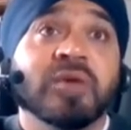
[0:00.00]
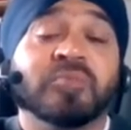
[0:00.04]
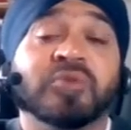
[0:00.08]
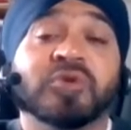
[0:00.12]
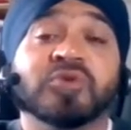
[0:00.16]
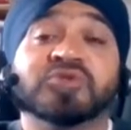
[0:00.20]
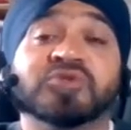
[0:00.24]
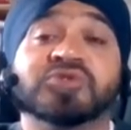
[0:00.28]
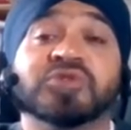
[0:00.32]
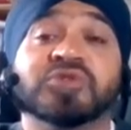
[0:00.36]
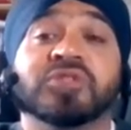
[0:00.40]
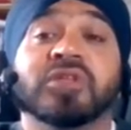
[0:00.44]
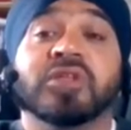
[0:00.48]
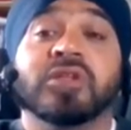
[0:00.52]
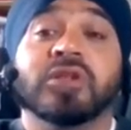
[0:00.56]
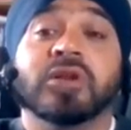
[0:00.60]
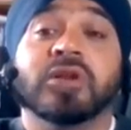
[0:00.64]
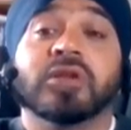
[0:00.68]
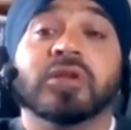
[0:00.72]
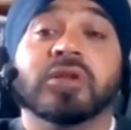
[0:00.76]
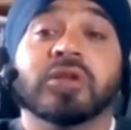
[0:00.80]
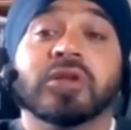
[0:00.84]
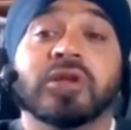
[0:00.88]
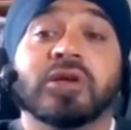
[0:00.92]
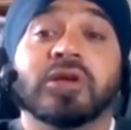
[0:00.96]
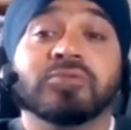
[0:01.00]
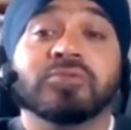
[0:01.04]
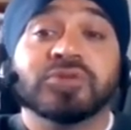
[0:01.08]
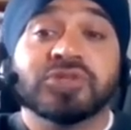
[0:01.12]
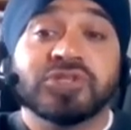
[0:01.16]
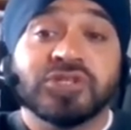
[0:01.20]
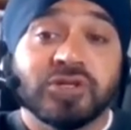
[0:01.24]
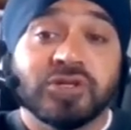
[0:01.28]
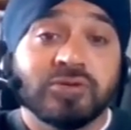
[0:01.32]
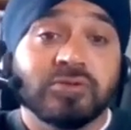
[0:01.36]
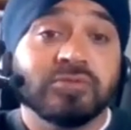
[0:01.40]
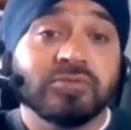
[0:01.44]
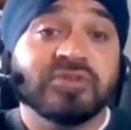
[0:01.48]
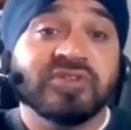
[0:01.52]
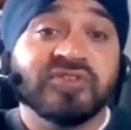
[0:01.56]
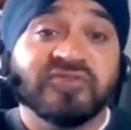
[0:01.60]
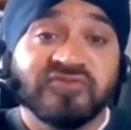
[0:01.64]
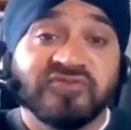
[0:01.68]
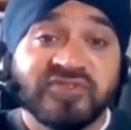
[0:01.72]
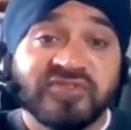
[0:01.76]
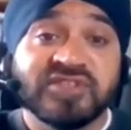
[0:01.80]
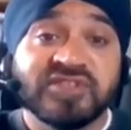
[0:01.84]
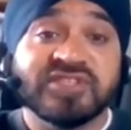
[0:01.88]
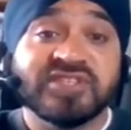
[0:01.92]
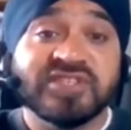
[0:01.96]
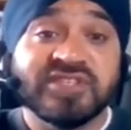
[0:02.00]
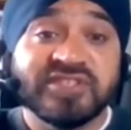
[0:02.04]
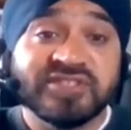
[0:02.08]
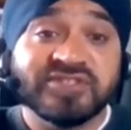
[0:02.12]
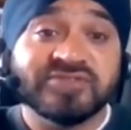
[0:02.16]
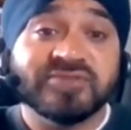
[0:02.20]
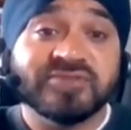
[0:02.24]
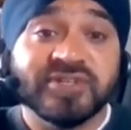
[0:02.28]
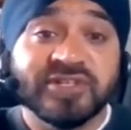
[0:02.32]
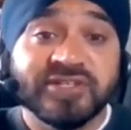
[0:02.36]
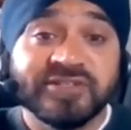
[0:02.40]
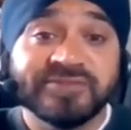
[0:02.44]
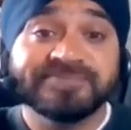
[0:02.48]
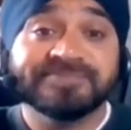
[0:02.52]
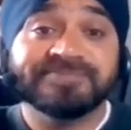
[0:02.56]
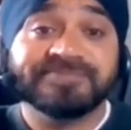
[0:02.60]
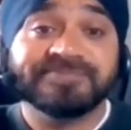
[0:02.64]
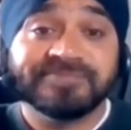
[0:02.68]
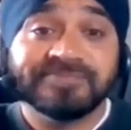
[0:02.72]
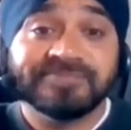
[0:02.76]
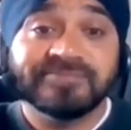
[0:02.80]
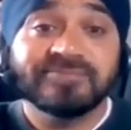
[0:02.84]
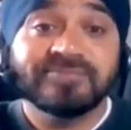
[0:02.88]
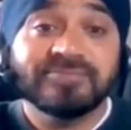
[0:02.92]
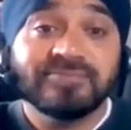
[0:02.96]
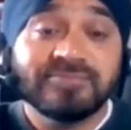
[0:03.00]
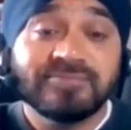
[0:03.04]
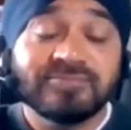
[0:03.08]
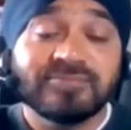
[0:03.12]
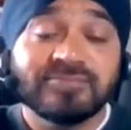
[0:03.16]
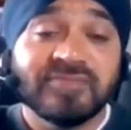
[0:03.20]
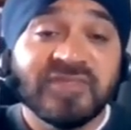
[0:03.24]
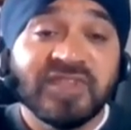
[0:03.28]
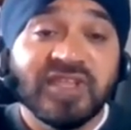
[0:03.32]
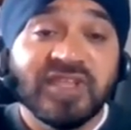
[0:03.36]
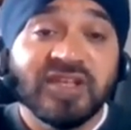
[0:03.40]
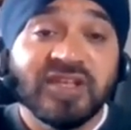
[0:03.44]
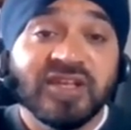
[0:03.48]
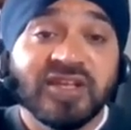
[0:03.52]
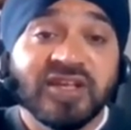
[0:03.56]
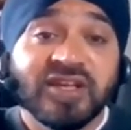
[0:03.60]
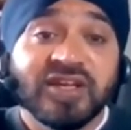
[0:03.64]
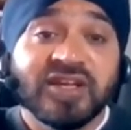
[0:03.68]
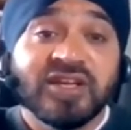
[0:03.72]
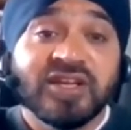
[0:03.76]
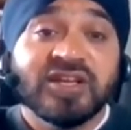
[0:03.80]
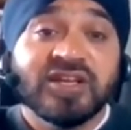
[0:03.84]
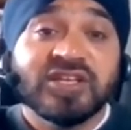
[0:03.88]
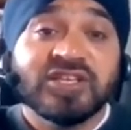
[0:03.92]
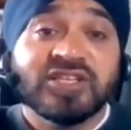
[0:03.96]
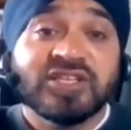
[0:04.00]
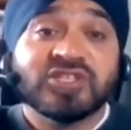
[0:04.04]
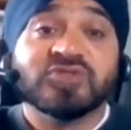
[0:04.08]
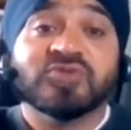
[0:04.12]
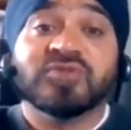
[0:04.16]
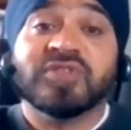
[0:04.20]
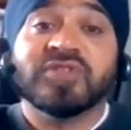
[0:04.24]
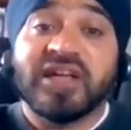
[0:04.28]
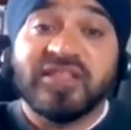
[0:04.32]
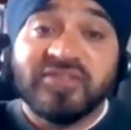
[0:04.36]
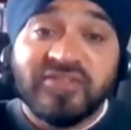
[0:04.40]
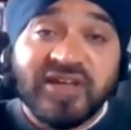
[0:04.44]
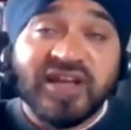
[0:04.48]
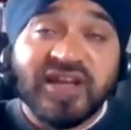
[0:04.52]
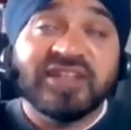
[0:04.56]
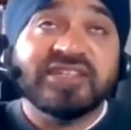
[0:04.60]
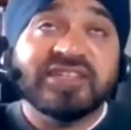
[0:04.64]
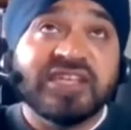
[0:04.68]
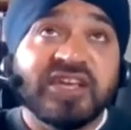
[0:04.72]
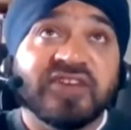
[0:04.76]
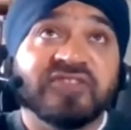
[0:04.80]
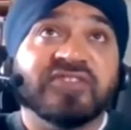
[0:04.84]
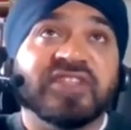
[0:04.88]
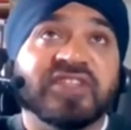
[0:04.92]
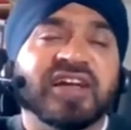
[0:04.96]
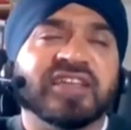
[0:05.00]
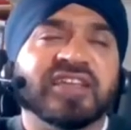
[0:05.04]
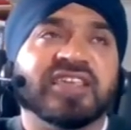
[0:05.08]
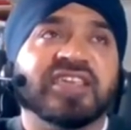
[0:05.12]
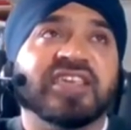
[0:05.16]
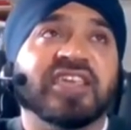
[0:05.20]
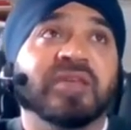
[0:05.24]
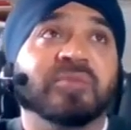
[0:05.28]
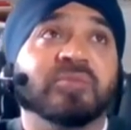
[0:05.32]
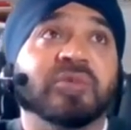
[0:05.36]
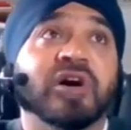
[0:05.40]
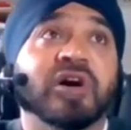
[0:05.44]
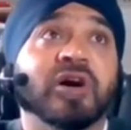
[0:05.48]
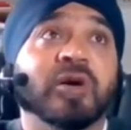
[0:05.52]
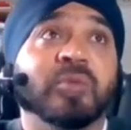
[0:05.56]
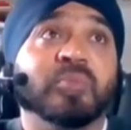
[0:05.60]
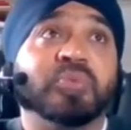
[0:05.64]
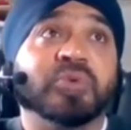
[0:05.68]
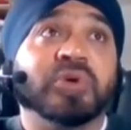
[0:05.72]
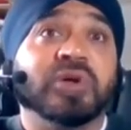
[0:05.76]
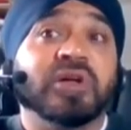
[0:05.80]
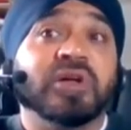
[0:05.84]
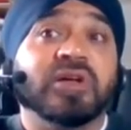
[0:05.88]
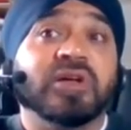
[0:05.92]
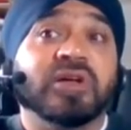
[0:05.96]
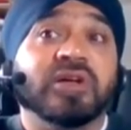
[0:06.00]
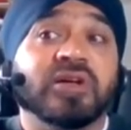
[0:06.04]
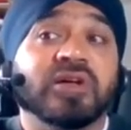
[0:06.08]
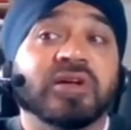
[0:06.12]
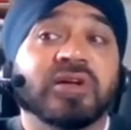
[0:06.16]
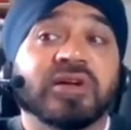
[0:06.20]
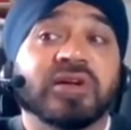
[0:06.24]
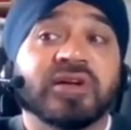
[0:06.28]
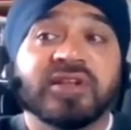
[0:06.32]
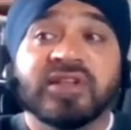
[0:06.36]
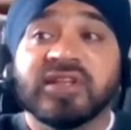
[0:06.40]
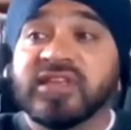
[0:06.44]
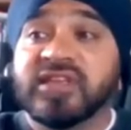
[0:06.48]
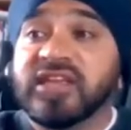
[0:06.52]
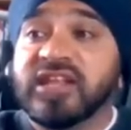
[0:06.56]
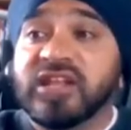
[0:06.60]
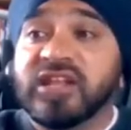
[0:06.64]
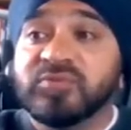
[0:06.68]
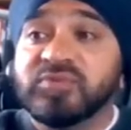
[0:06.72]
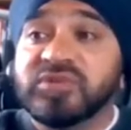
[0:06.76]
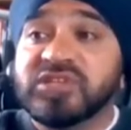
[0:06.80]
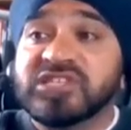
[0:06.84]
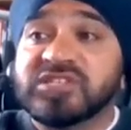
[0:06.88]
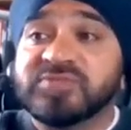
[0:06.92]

but also there are cultural differences, right? Yeah. So that that dev that came up, uh, and again, I would